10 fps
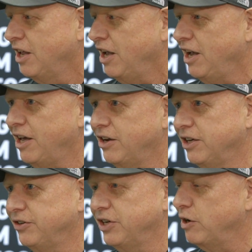at
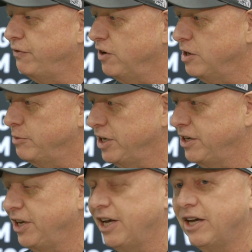a dairy farm in
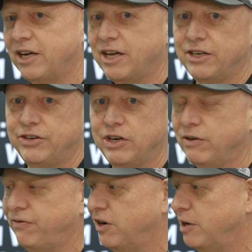Indiana, at a
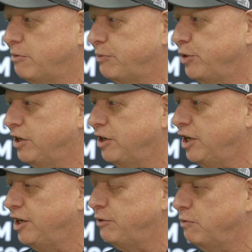dairy farm up in
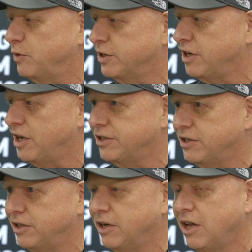um,
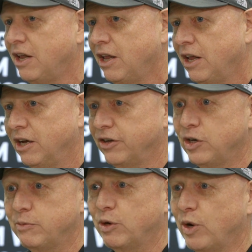Wisconsin, a
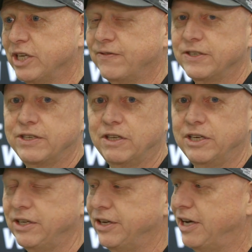human waste
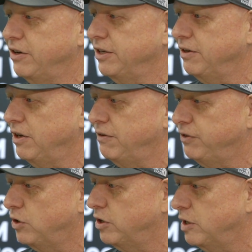facility down in uh,
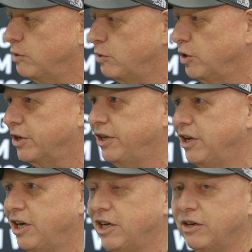Florida we're working
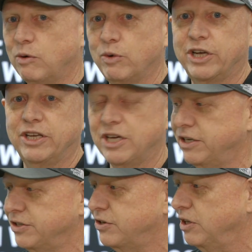on. We're working on
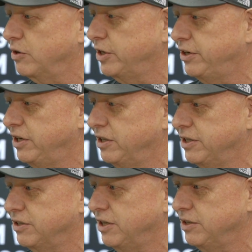a distillery deal
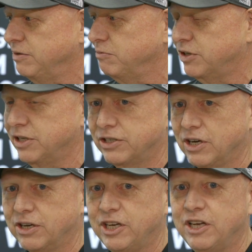in, in
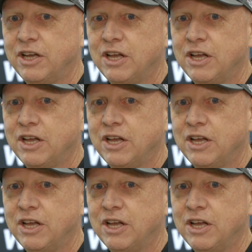Kentucky.